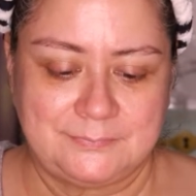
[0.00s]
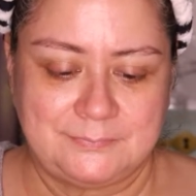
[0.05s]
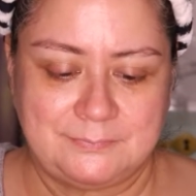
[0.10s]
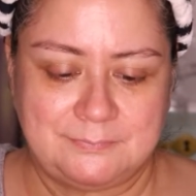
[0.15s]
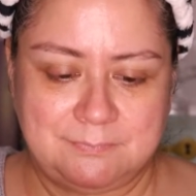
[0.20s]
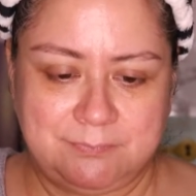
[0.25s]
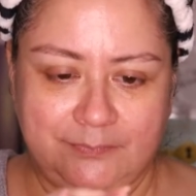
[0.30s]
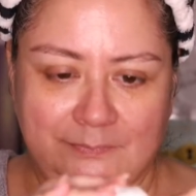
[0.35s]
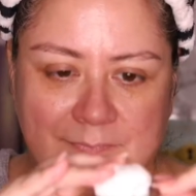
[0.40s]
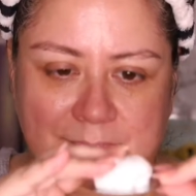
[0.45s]

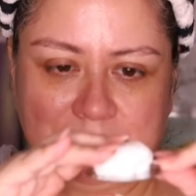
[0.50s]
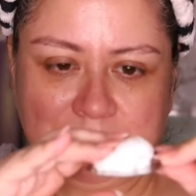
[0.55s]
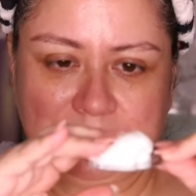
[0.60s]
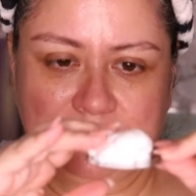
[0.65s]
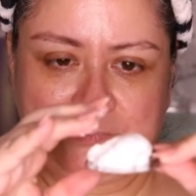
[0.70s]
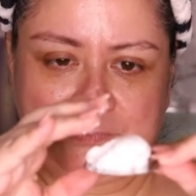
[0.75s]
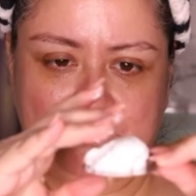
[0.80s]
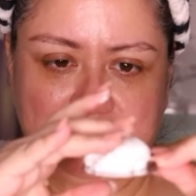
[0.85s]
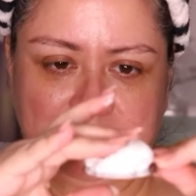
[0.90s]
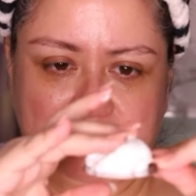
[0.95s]
It's very
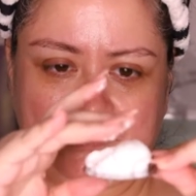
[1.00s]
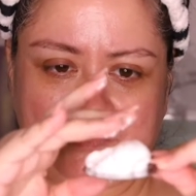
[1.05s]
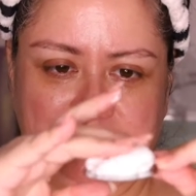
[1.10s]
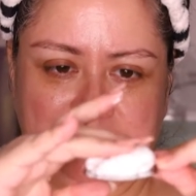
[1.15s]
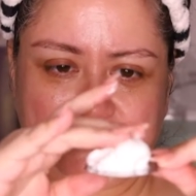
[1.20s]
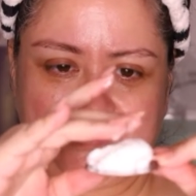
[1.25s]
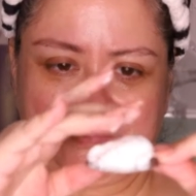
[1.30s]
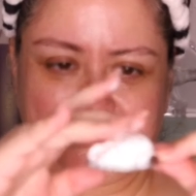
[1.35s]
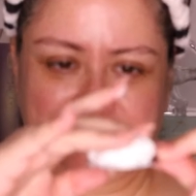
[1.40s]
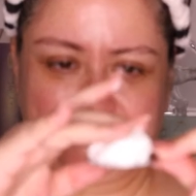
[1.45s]

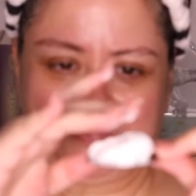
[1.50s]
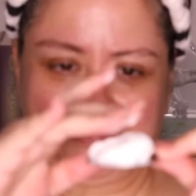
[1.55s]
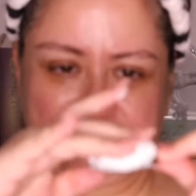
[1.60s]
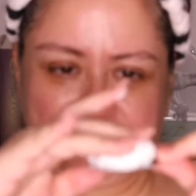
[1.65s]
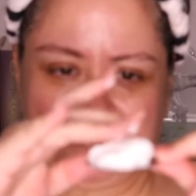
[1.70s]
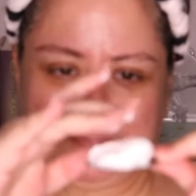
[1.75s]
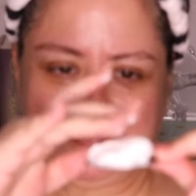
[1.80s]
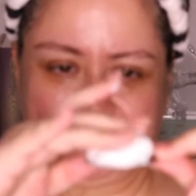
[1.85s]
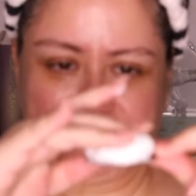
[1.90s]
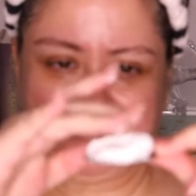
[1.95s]
spongy,
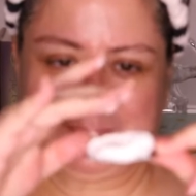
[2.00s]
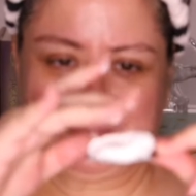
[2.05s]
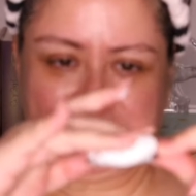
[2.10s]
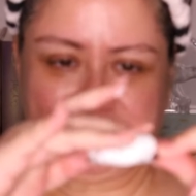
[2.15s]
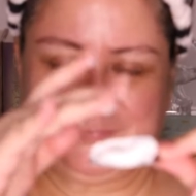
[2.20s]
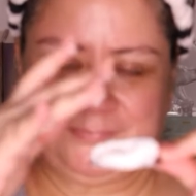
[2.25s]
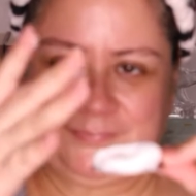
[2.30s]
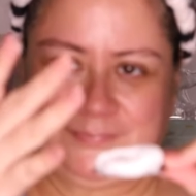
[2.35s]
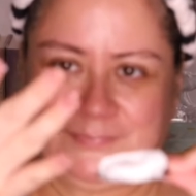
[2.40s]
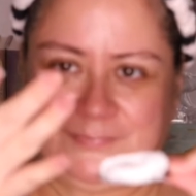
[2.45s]

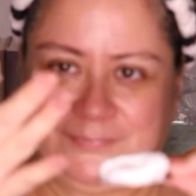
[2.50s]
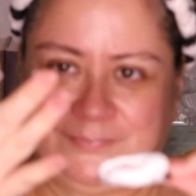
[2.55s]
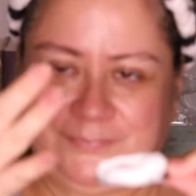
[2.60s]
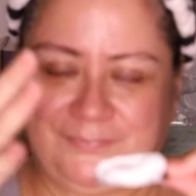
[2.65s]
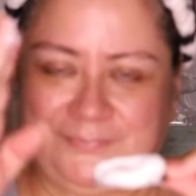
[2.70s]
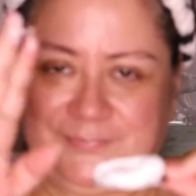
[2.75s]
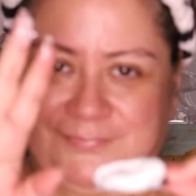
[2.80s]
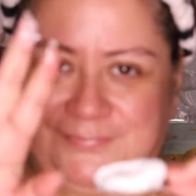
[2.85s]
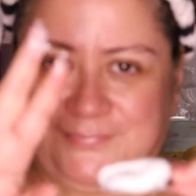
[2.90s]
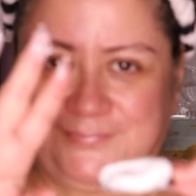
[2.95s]
pretty
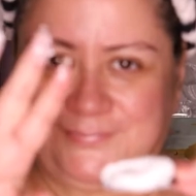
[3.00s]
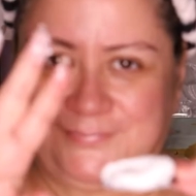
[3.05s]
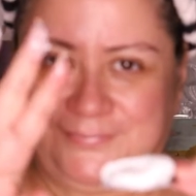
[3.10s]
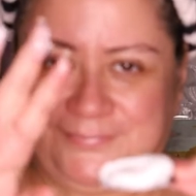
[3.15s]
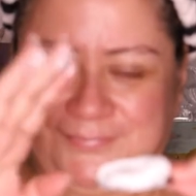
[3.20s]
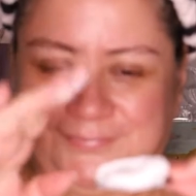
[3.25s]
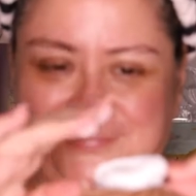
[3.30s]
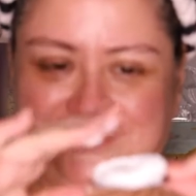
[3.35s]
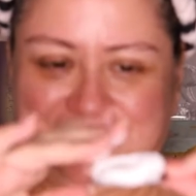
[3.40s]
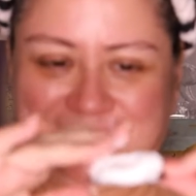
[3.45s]
easy
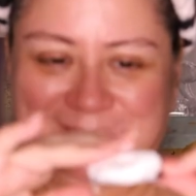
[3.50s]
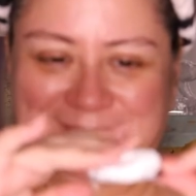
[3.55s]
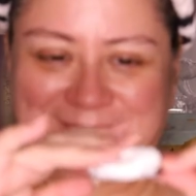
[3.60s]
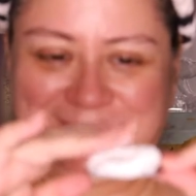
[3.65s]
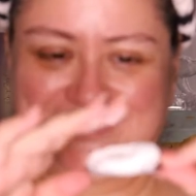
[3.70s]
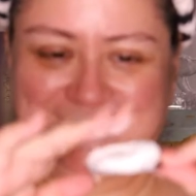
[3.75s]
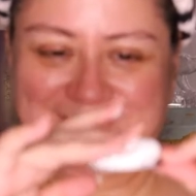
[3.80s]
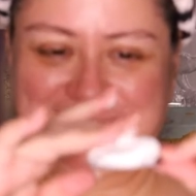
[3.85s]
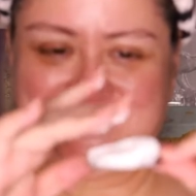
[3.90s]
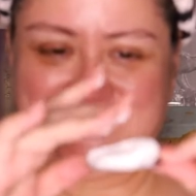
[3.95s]
to
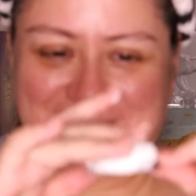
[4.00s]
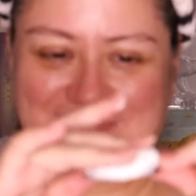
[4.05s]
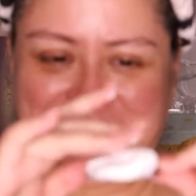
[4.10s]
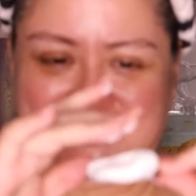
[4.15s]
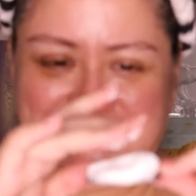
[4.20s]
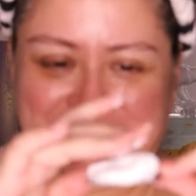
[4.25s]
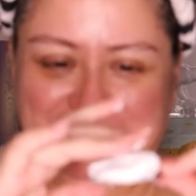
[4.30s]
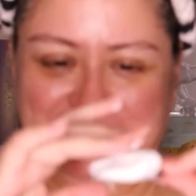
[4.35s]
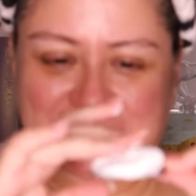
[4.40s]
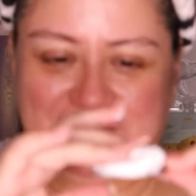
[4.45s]
apply once you
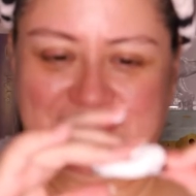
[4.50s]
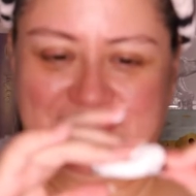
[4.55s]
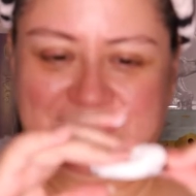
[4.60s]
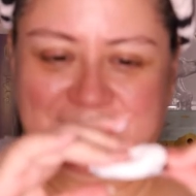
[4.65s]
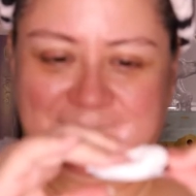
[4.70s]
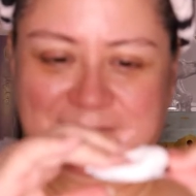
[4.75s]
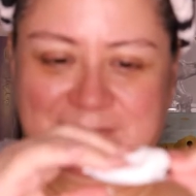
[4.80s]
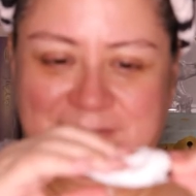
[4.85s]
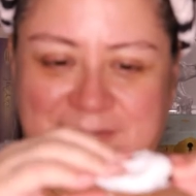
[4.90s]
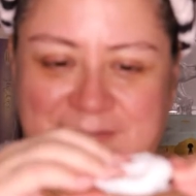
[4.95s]
get the hang of
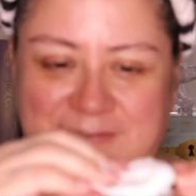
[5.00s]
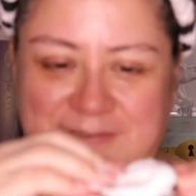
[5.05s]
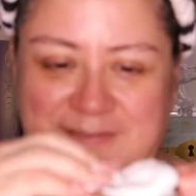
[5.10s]
it.